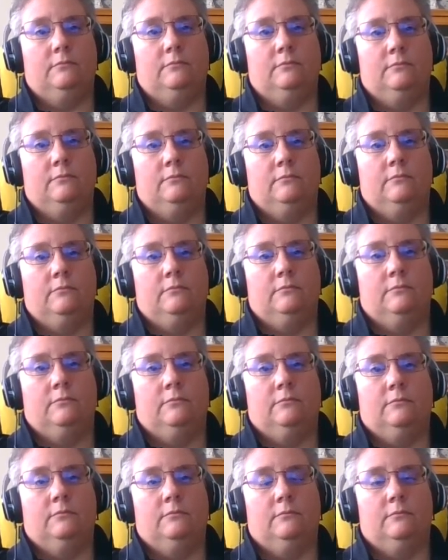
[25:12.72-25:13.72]

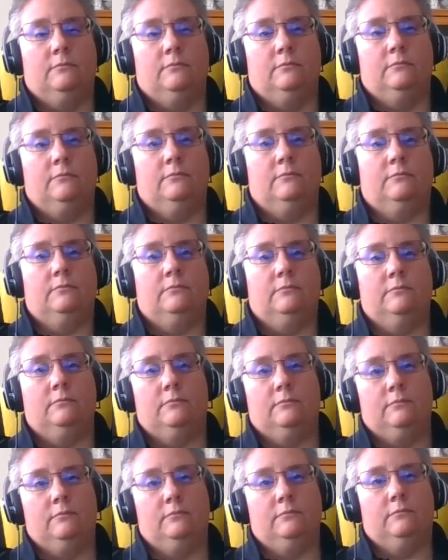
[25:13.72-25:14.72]

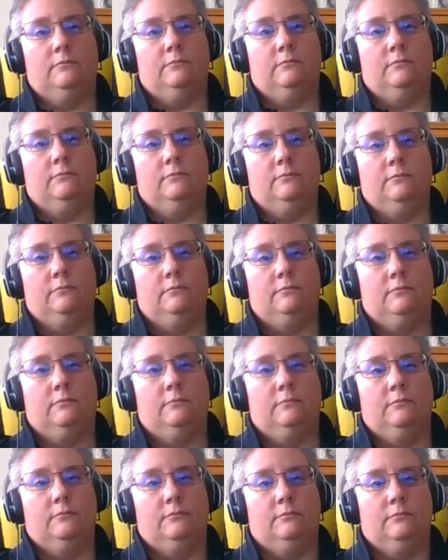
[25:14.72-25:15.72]

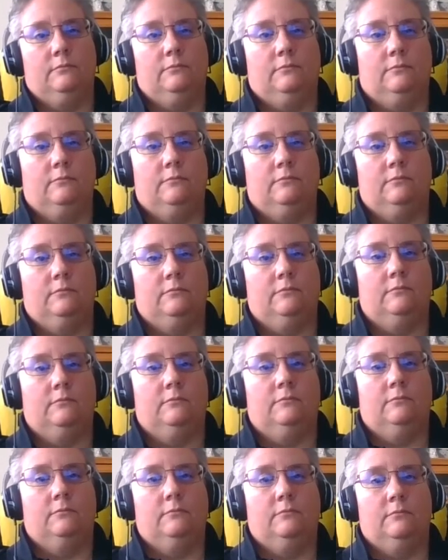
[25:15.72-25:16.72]

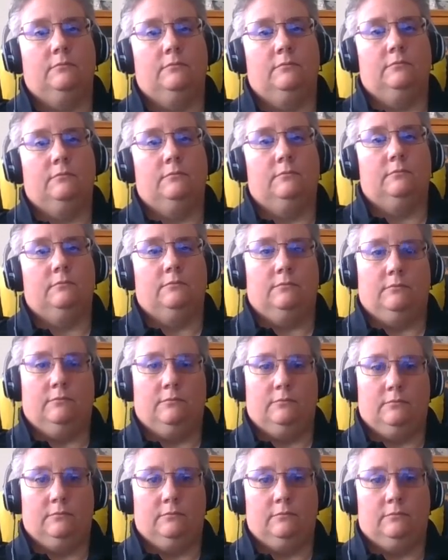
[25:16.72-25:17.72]

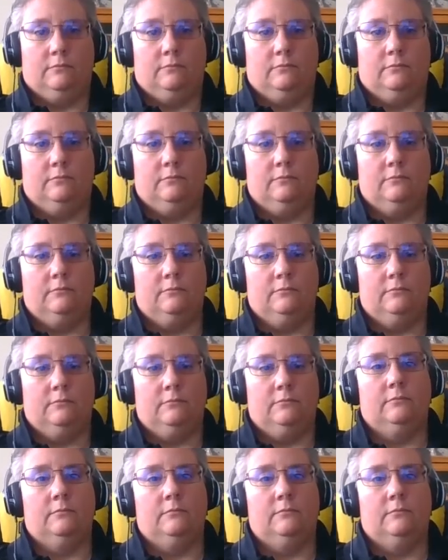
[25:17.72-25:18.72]

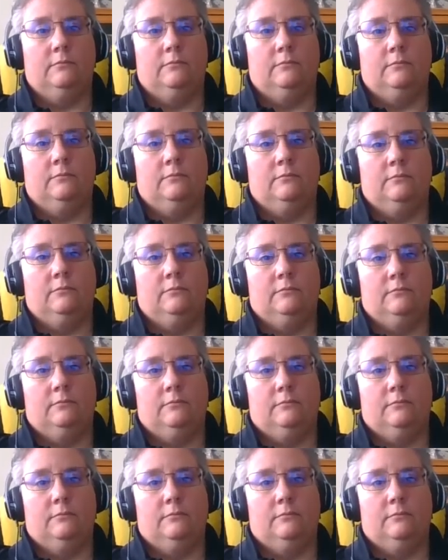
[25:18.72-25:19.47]
The person shown says nothing.